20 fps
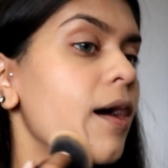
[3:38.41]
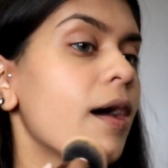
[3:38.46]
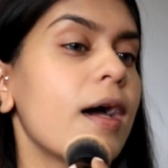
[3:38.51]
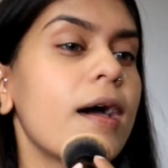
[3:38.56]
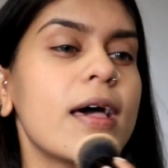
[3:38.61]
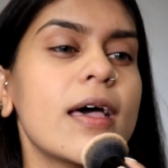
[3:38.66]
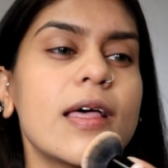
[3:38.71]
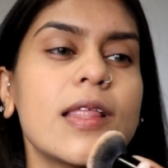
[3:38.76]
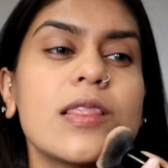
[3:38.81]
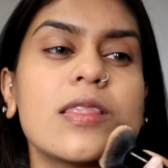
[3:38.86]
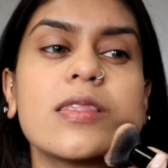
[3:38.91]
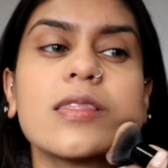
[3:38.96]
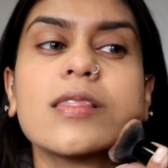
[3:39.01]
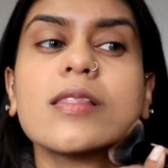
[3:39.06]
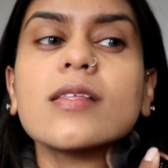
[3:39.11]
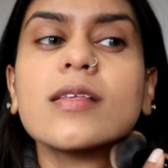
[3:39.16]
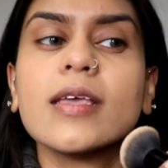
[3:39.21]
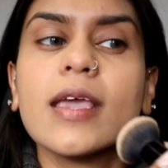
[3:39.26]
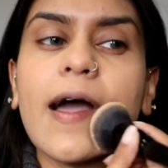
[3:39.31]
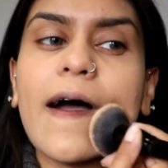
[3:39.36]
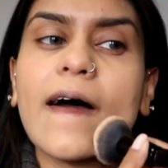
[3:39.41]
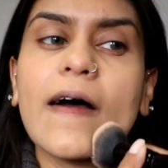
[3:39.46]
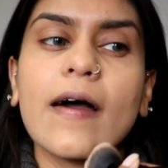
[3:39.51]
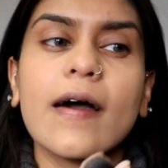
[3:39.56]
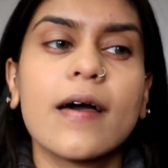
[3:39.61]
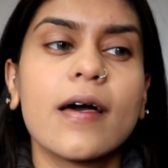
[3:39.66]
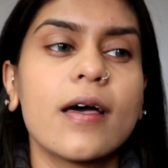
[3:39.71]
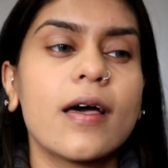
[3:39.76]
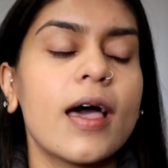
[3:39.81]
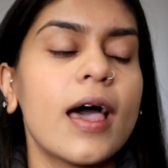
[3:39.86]
And yeah,
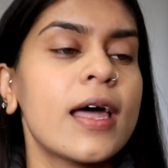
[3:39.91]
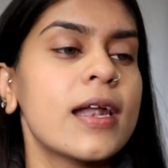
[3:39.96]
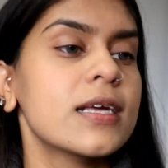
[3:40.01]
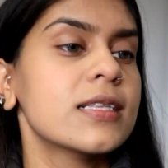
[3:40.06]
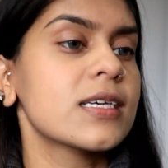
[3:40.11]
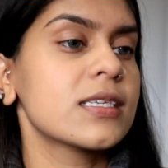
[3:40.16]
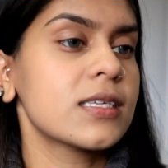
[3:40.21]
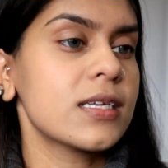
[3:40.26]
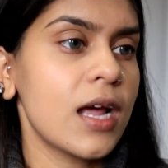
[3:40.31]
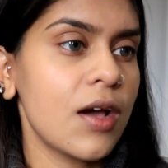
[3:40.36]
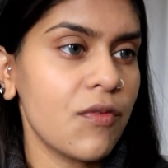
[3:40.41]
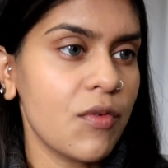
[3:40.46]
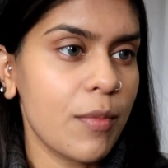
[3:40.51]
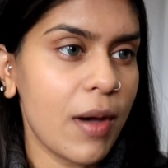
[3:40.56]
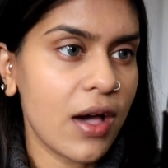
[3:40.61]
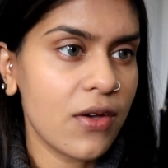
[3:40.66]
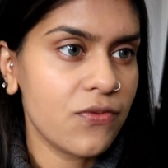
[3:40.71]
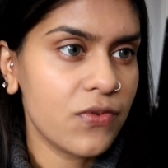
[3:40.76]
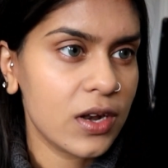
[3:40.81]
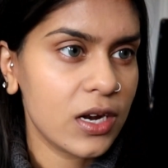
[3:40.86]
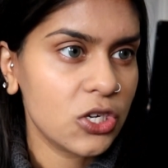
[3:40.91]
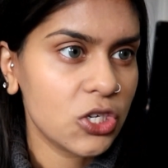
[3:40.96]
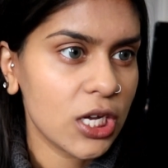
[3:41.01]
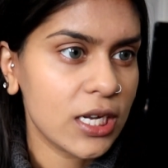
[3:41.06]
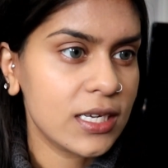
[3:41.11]
and it doesn't have a matte finish.